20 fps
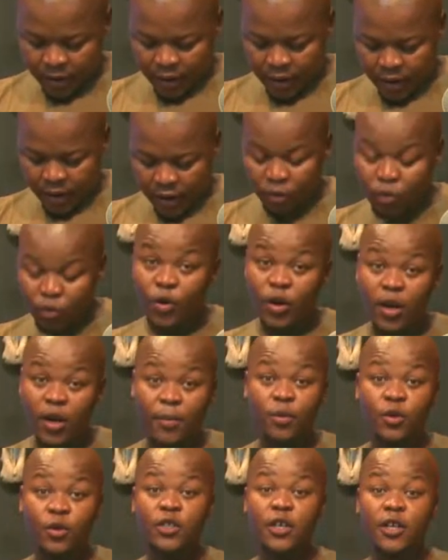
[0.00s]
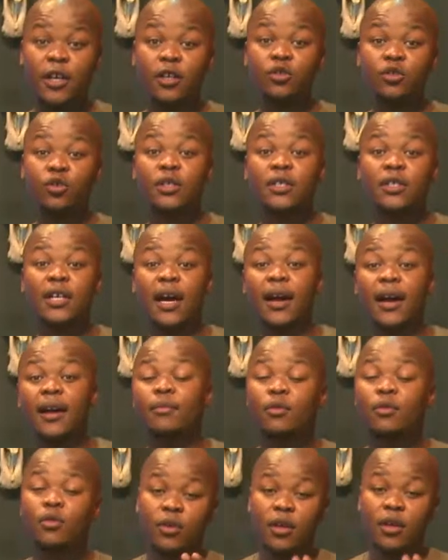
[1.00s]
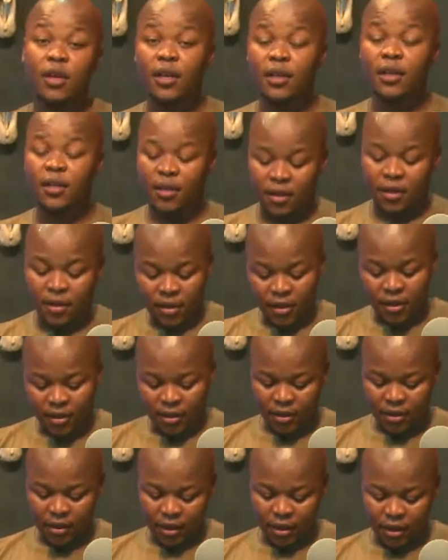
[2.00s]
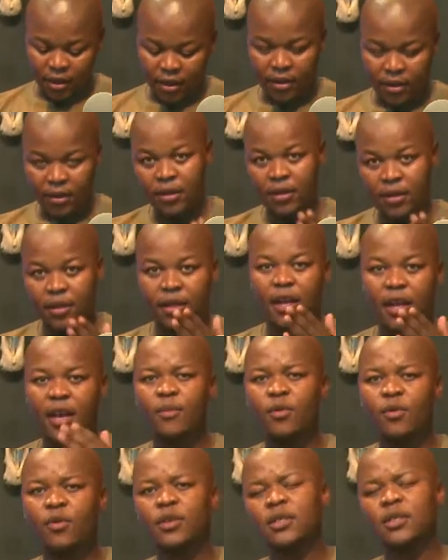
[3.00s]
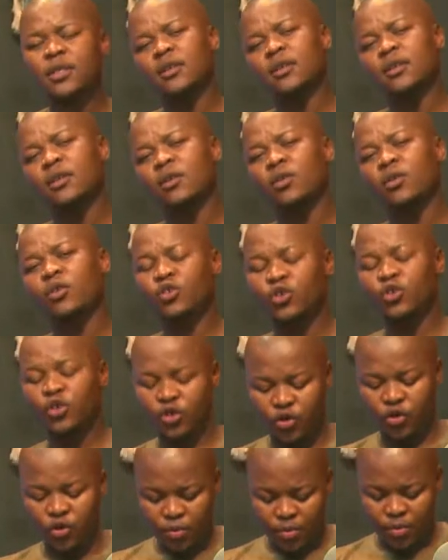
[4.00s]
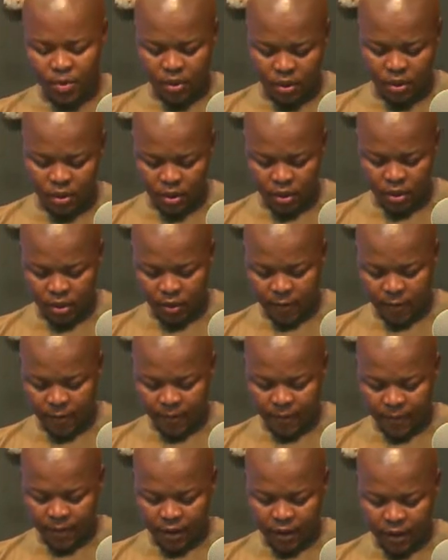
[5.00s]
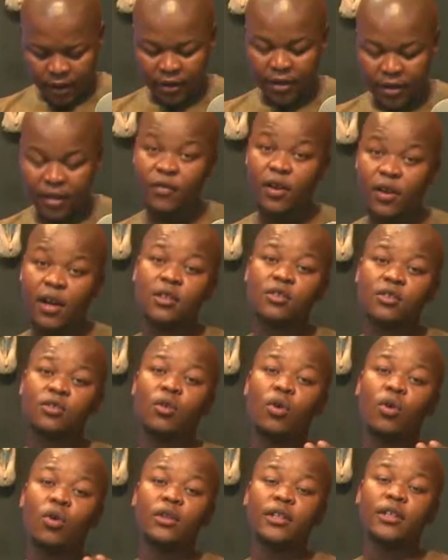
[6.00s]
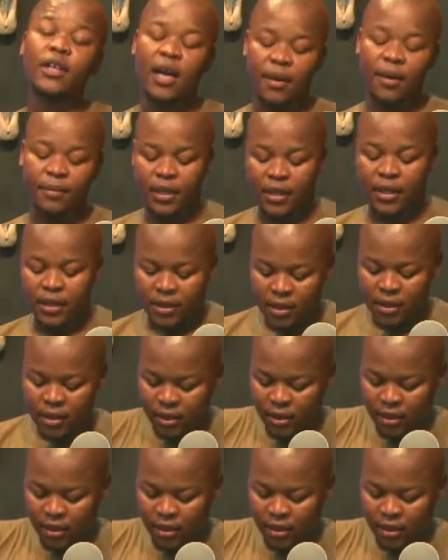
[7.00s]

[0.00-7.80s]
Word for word: and we really appreciate your time looking at these uh, cameras on YouTube and giving us all the updates.